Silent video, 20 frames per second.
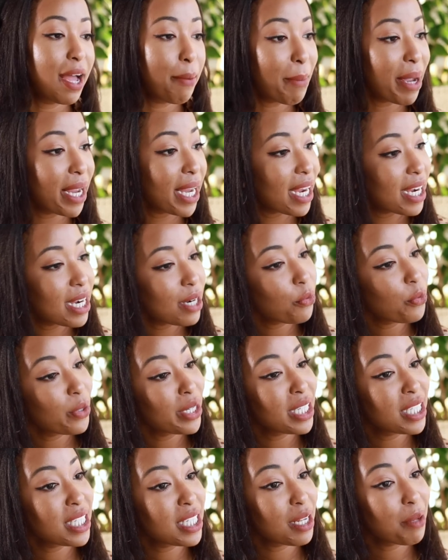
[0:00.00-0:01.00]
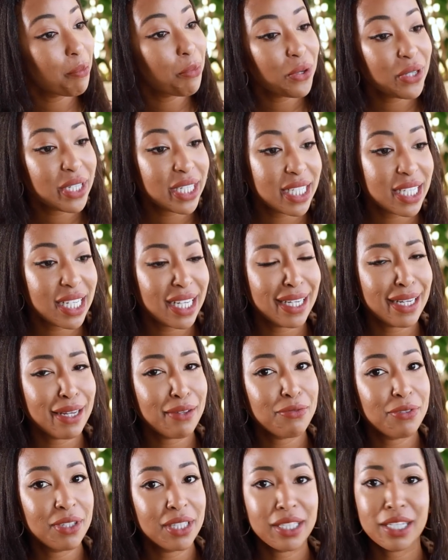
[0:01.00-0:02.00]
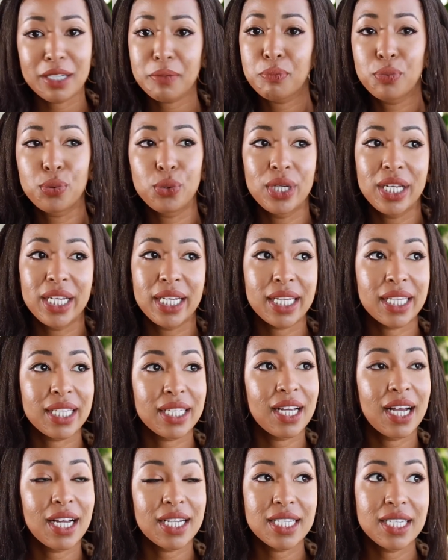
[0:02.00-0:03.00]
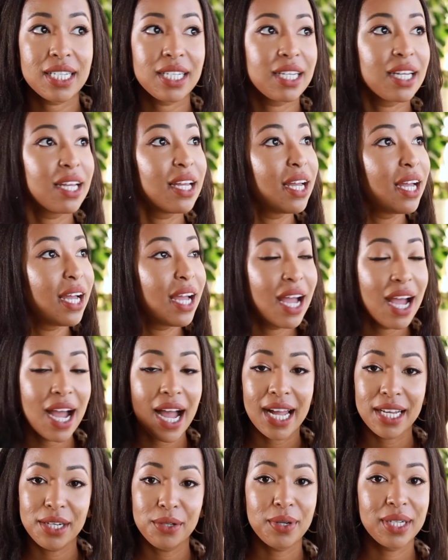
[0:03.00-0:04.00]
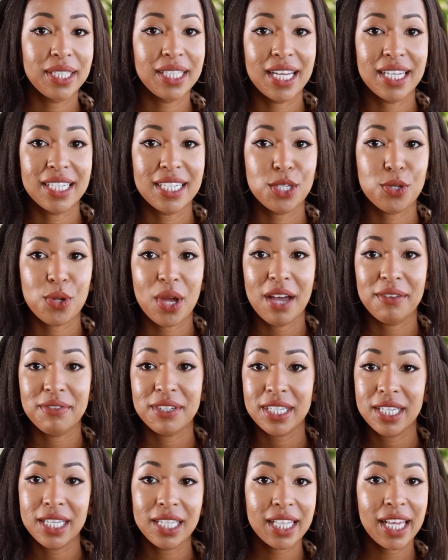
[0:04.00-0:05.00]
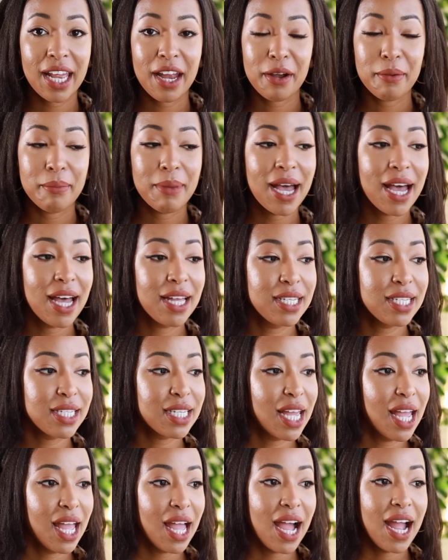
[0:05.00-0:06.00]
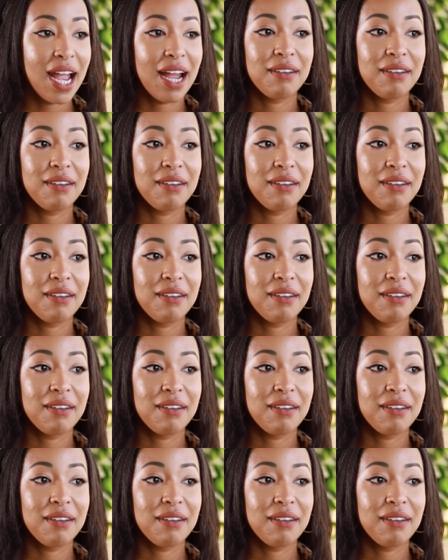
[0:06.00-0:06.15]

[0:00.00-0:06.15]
my hair, when it's in a ponytail and I feel that pulling and cutting, I don't want that. So I have silk hairbands. I